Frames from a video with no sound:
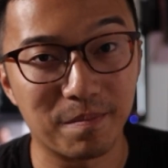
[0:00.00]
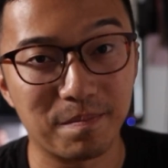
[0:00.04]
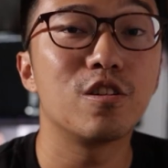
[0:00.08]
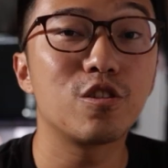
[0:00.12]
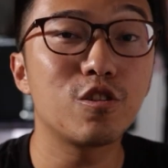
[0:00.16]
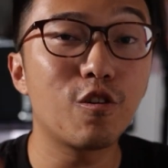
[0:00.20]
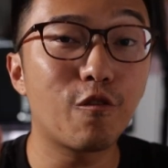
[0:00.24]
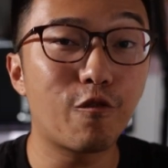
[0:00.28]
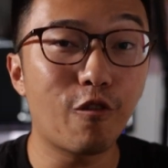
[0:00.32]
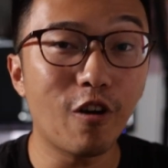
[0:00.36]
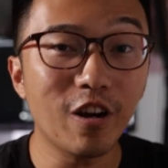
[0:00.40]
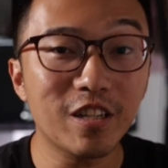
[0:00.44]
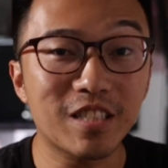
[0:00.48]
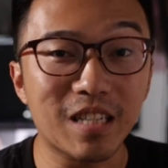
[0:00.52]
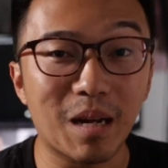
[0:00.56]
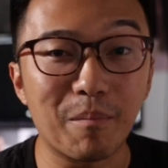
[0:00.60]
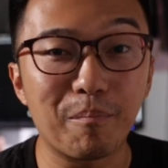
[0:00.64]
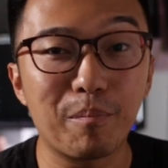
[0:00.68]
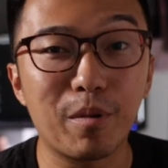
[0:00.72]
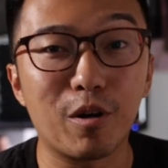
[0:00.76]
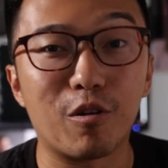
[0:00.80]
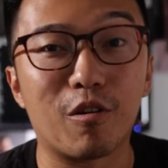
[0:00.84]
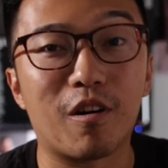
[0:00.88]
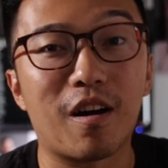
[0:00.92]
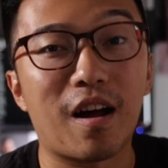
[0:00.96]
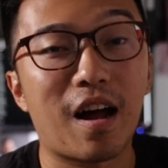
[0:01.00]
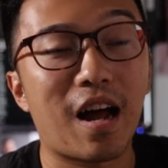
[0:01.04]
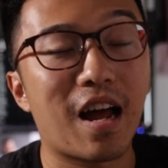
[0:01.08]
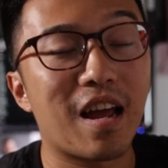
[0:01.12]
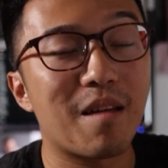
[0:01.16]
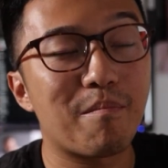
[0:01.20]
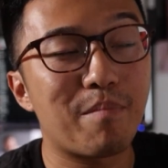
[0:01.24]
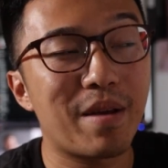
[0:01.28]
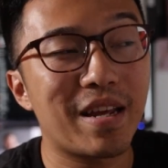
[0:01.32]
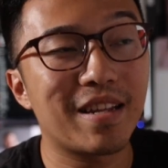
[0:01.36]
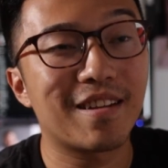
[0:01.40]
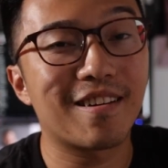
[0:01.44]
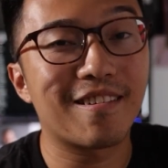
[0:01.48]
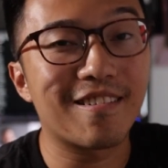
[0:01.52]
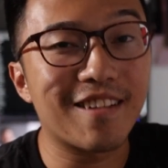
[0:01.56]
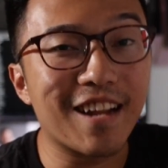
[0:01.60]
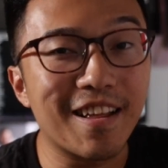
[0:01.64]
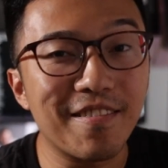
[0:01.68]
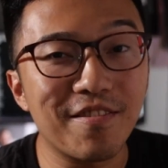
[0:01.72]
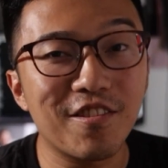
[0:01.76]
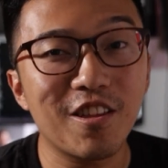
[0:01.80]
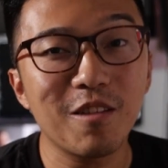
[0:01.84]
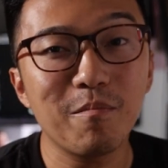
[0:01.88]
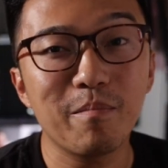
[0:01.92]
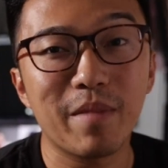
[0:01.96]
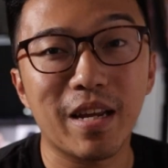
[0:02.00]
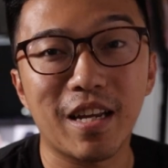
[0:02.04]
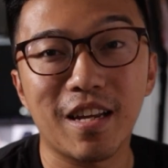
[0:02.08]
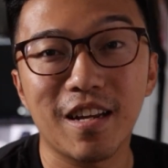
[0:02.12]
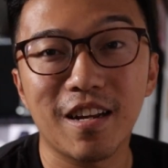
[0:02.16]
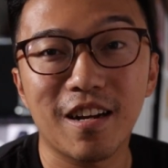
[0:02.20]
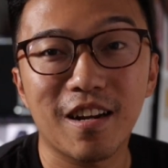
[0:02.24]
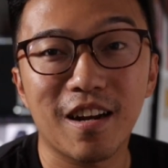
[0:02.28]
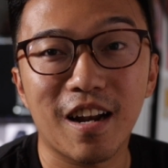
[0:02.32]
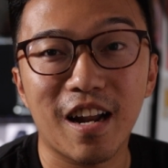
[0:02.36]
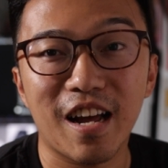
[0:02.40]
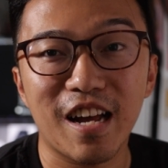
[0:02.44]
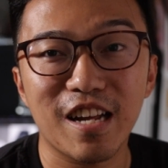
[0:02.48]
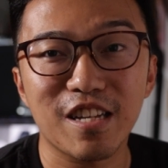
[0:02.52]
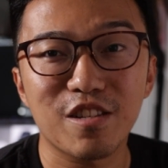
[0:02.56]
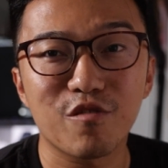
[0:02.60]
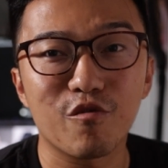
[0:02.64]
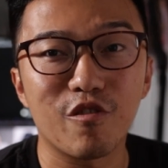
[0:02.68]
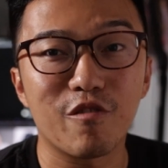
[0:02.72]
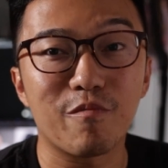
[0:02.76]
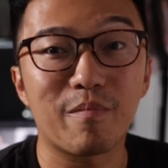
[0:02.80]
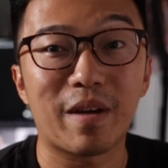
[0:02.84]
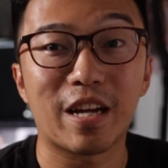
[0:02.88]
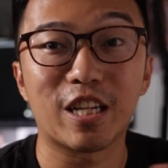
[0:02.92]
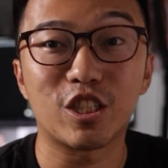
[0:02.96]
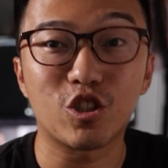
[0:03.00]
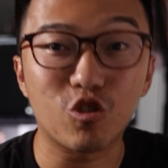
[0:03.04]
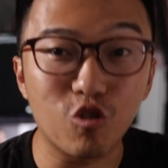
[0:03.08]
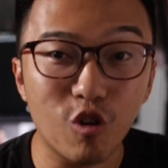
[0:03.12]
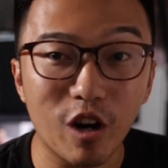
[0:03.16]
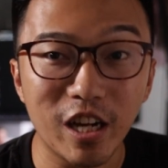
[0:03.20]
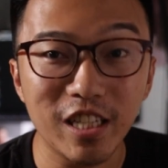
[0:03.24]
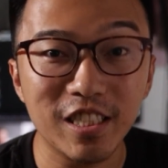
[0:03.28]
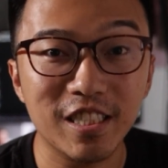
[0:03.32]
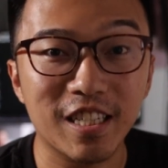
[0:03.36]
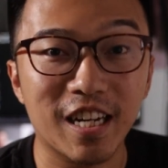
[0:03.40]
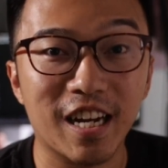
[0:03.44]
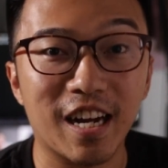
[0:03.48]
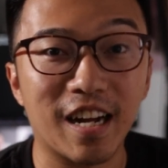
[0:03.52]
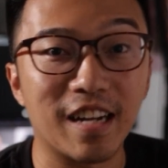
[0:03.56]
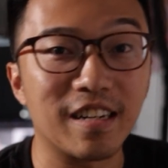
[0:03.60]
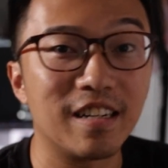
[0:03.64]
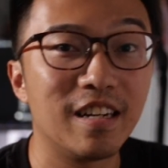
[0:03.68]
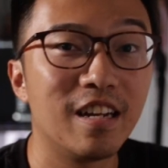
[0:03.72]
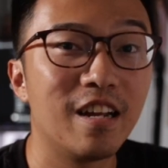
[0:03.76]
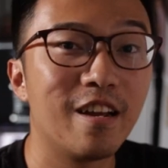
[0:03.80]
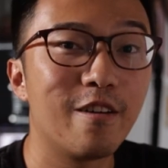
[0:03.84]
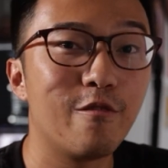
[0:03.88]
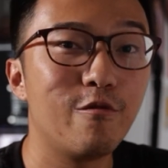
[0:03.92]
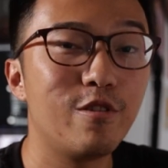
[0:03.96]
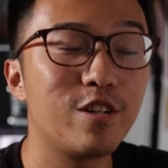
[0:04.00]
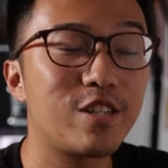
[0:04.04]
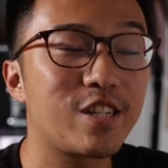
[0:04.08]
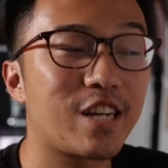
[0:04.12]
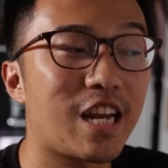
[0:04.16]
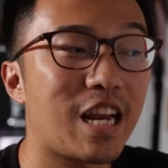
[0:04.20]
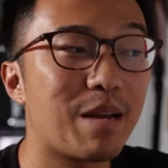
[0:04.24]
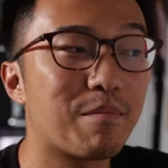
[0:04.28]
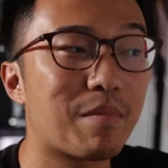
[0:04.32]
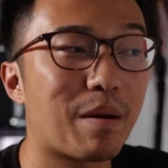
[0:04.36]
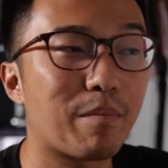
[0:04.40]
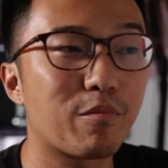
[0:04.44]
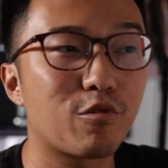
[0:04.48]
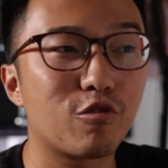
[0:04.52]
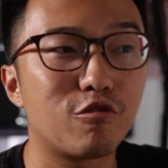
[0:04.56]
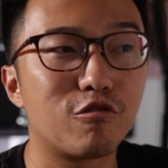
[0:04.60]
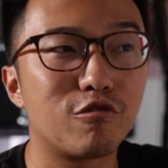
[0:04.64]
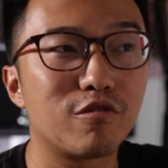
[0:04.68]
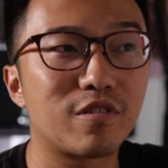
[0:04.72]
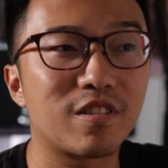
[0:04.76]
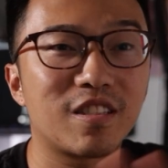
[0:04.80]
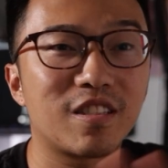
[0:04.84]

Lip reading: So for example, I paid the lantern making class with my trust card, which came up to